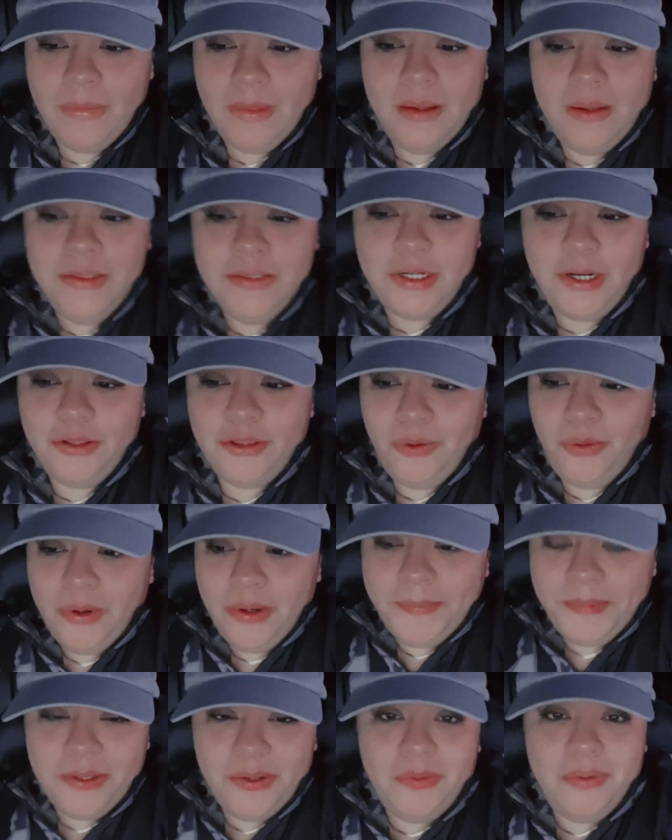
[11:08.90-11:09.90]
He started throwing
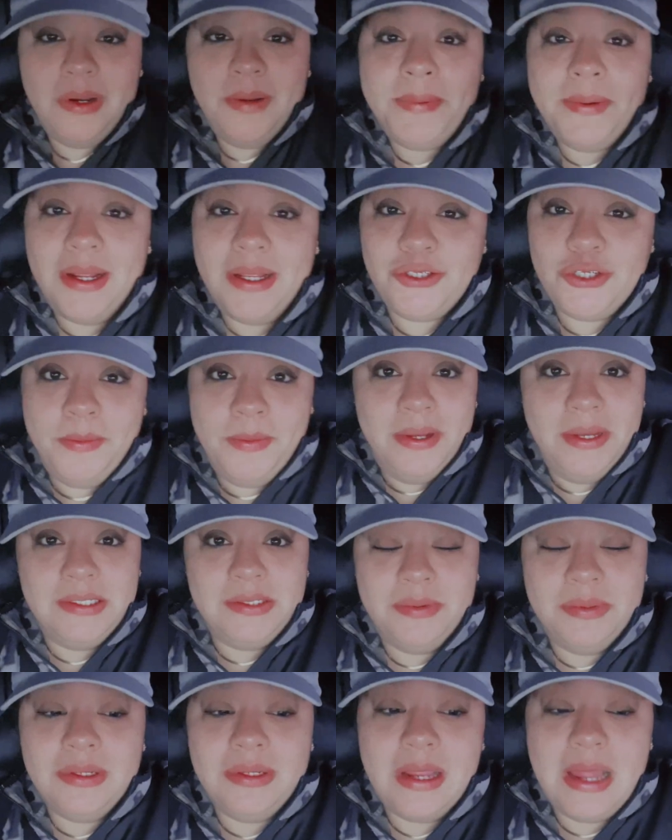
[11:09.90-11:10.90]
up and throwing up, and I told my
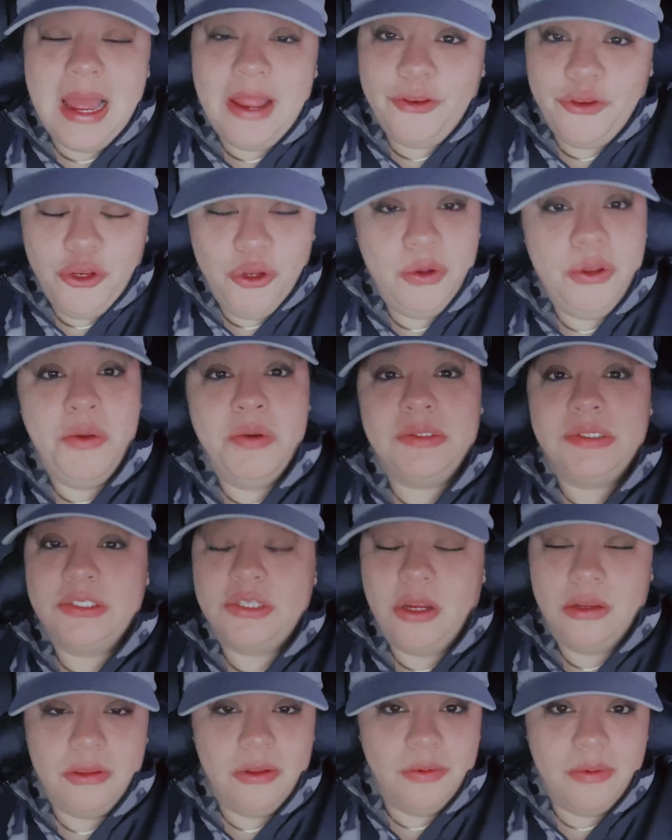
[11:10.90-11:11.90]
husband, I knew he was going to
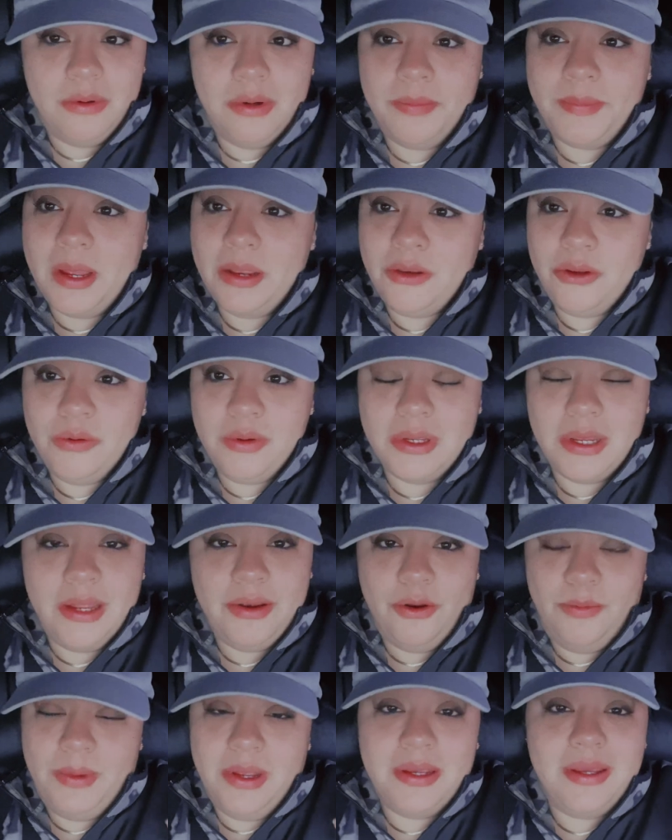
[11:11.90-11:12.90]
start throwing up. I knew it. I
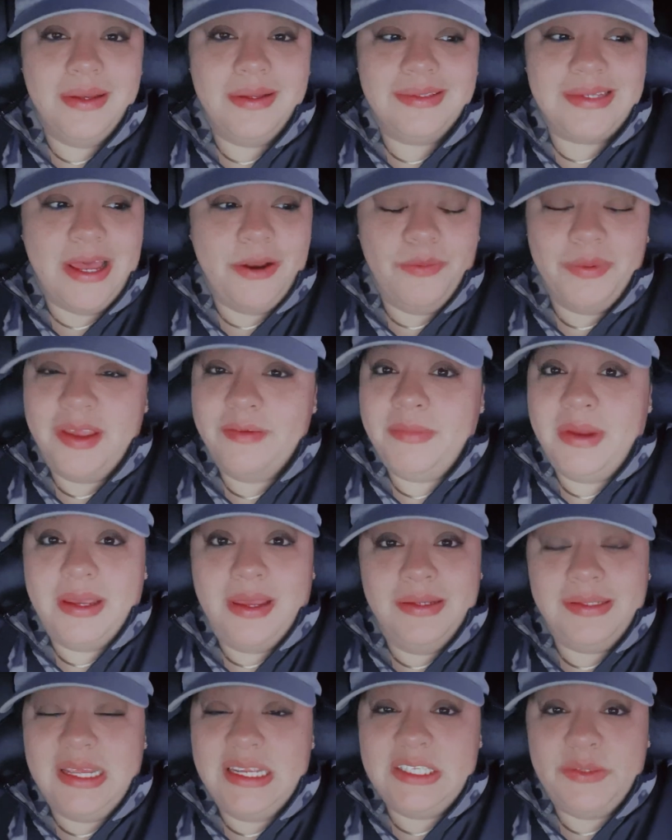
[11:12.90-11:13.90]
know my kids. I don't give my
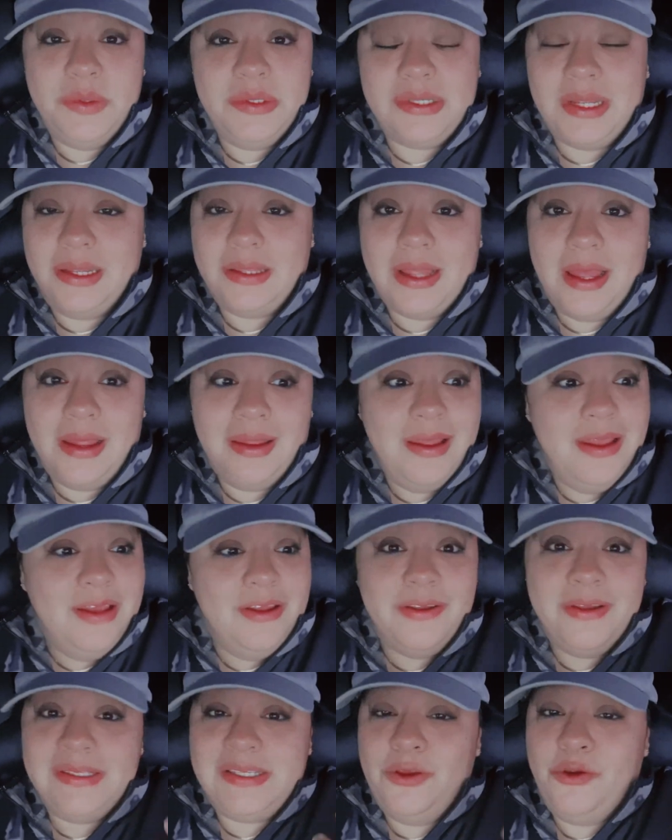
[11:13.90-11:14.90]
kids a lot of sweets like that.
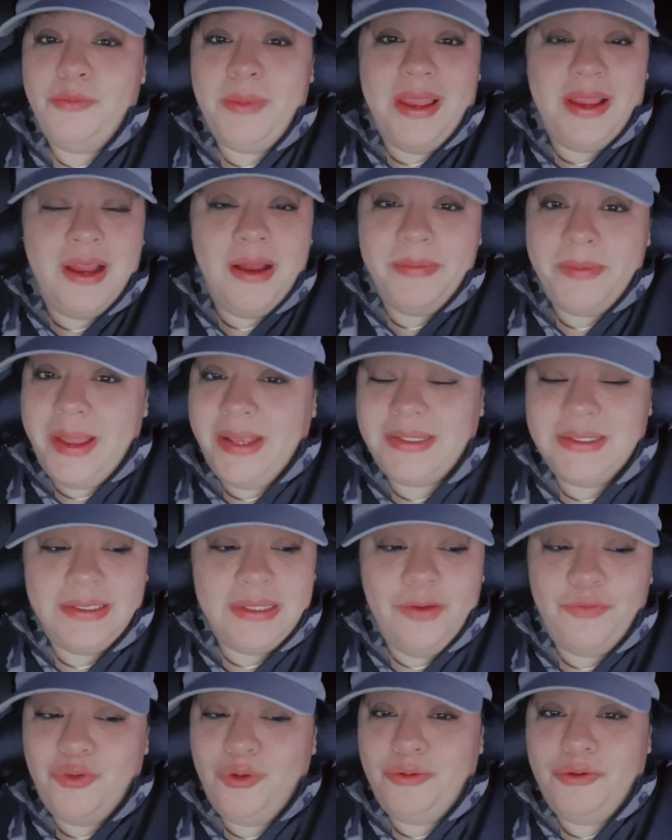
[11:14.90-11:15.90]
You see, we make cupcakes and
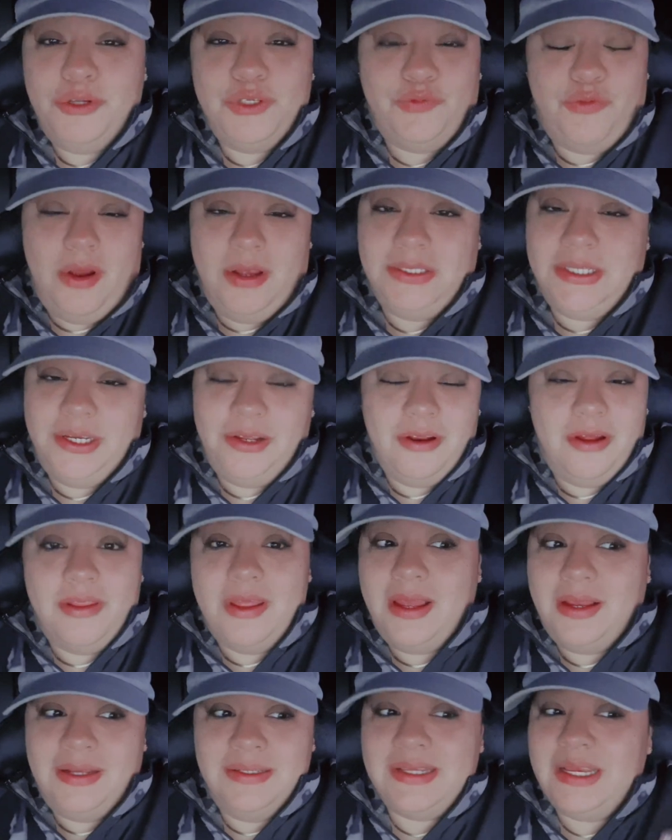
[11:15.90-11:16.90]
stuff. We don't use frosting and all that
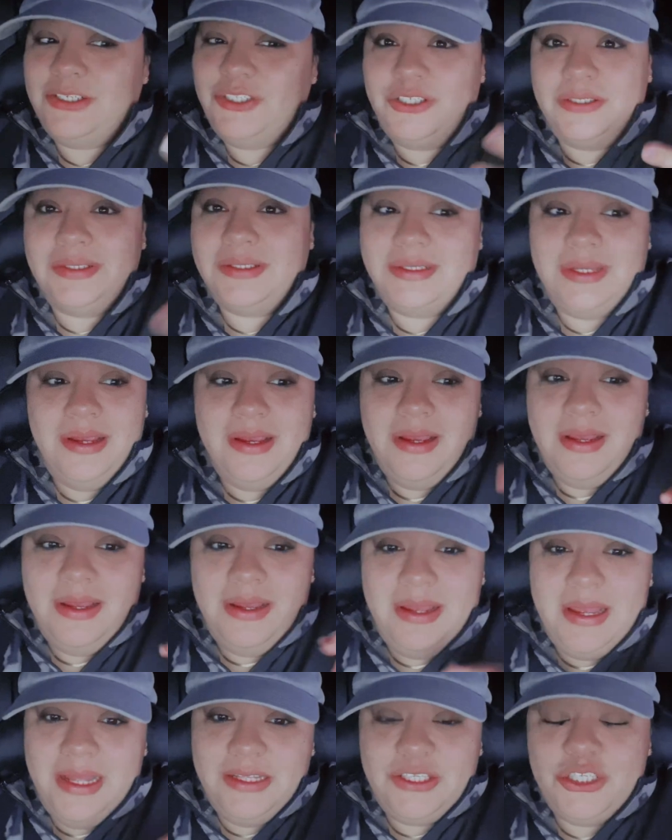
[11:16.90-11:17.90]
because that's just,
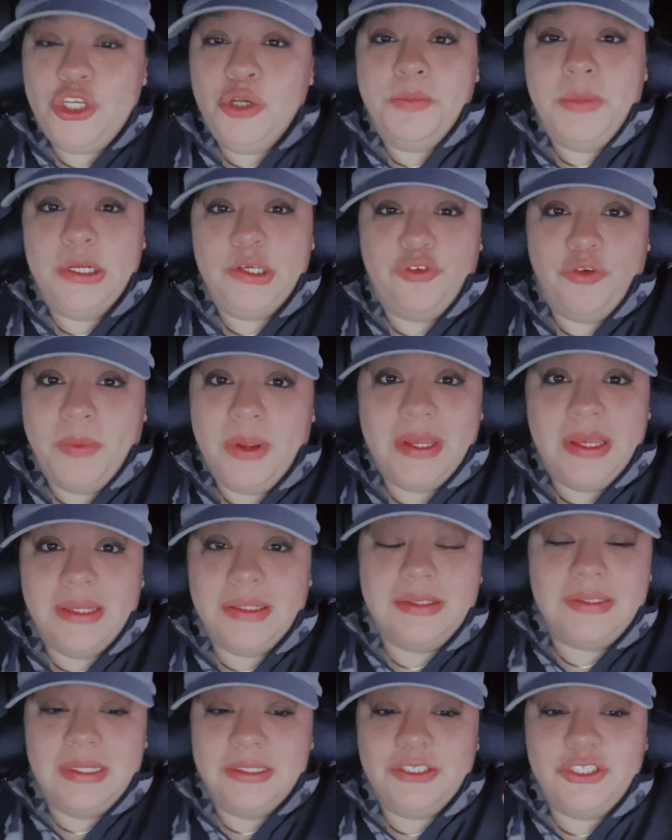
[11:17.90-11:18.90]
it's too much for my
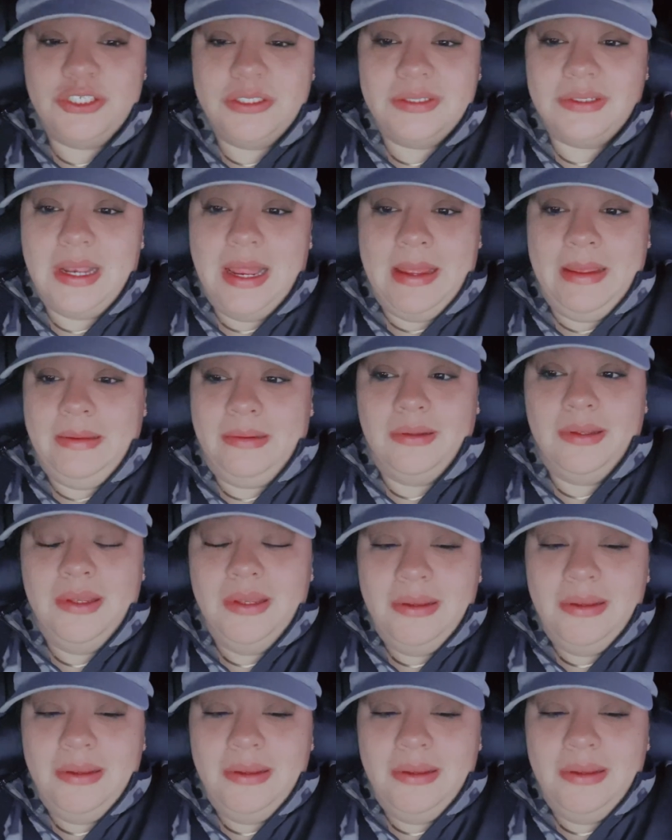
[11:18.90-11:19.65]
kids. It's just like,